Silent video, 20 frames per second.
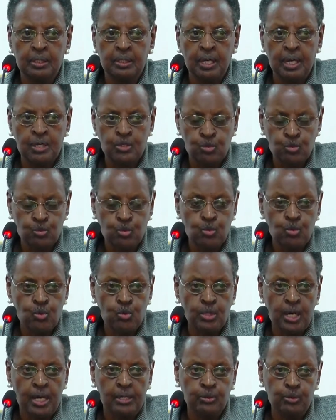a
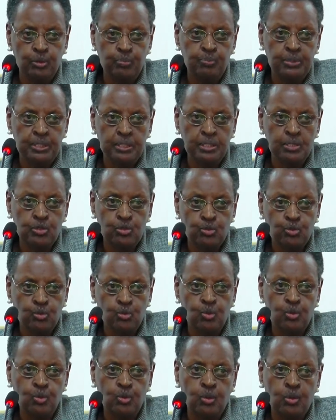school, a UPE
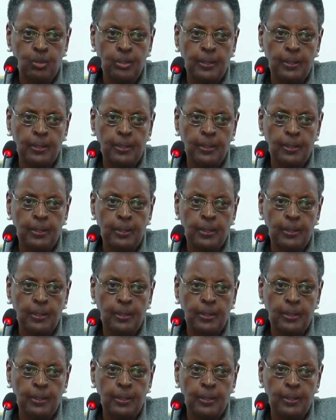school,